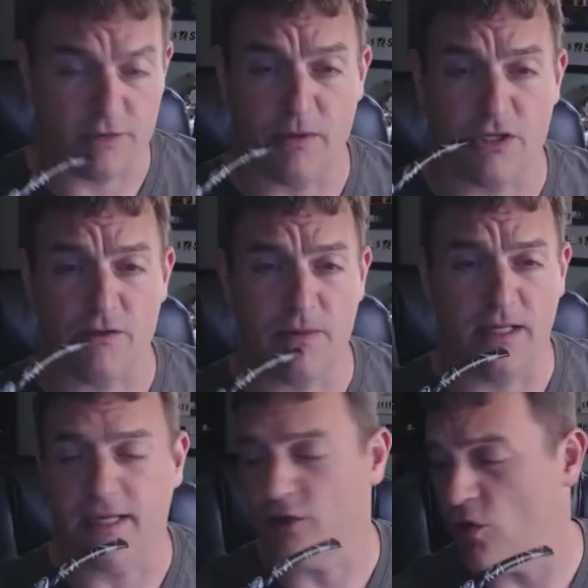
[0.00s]
especially
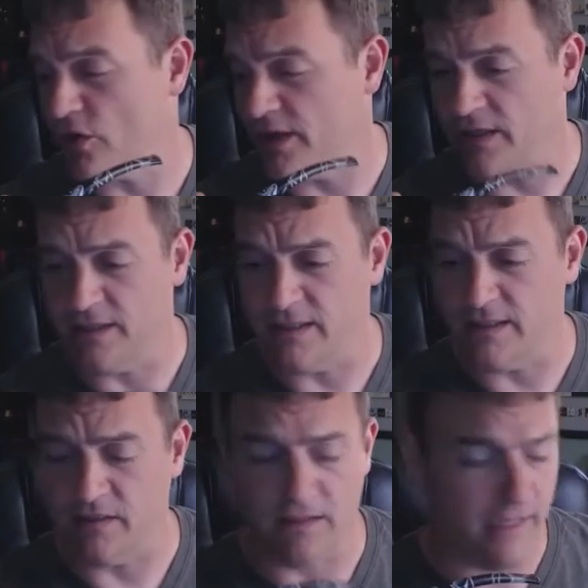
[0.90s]
by like Cornell and
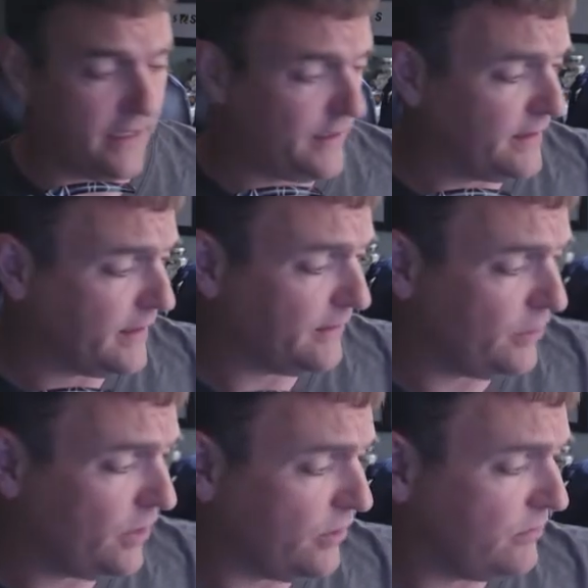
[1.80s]
Deal, and
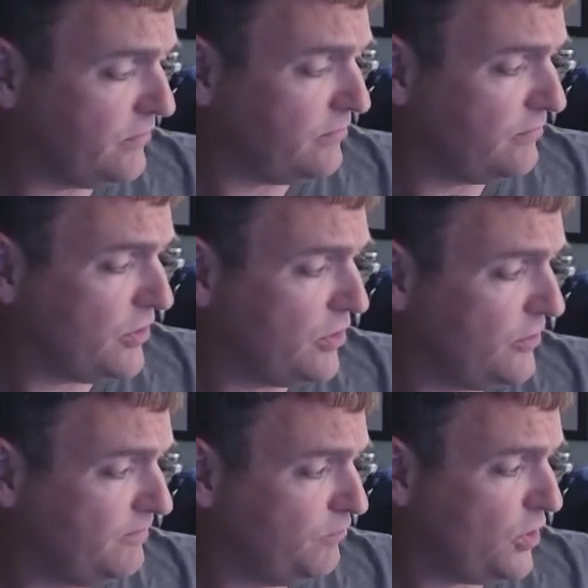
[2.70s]

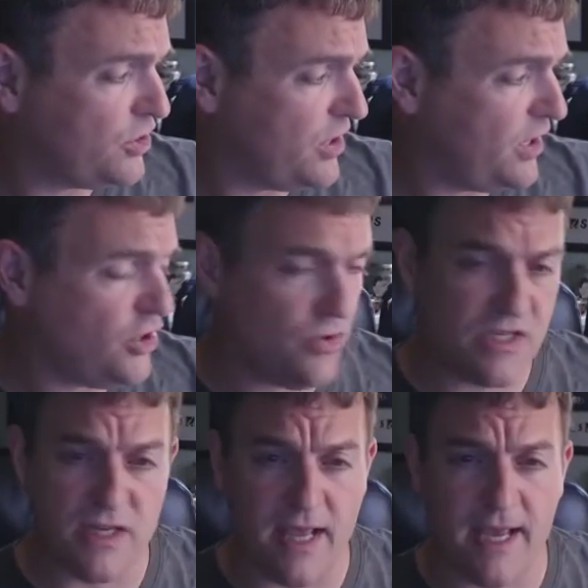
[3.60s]
once you get
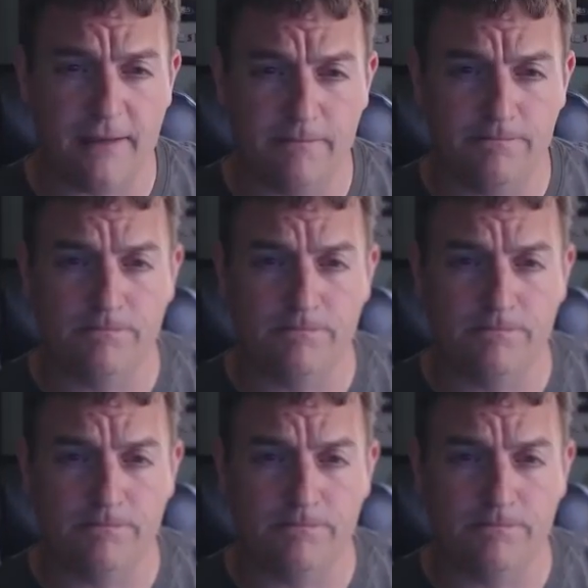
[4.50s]
used to that